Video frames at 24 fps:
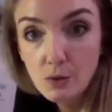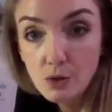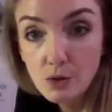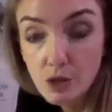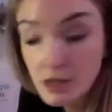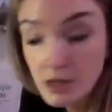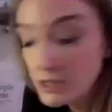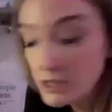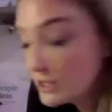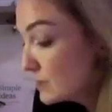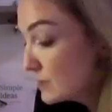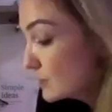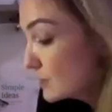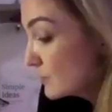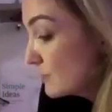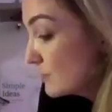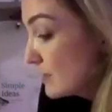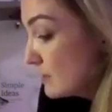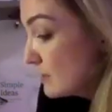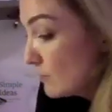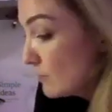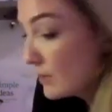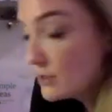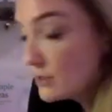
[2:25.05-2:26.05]
Cookidoo
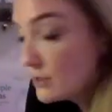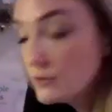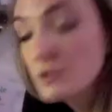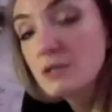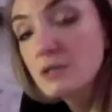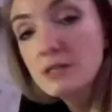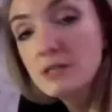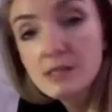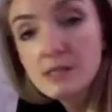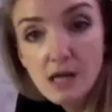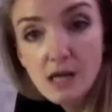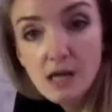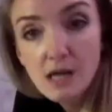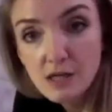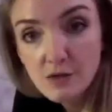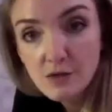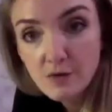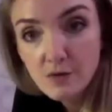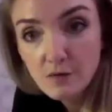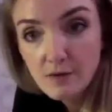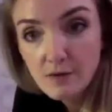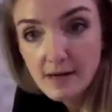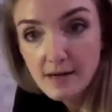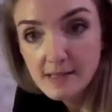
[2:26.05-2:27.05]
screen where you can search
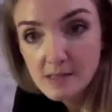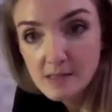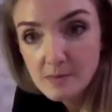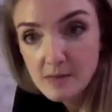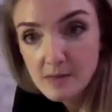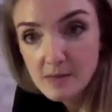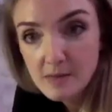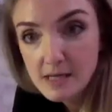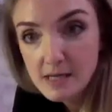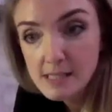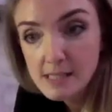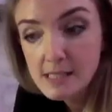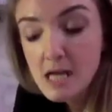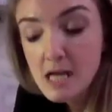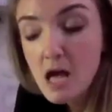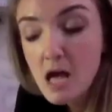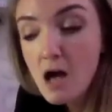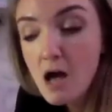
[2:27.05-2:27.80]
for recipes.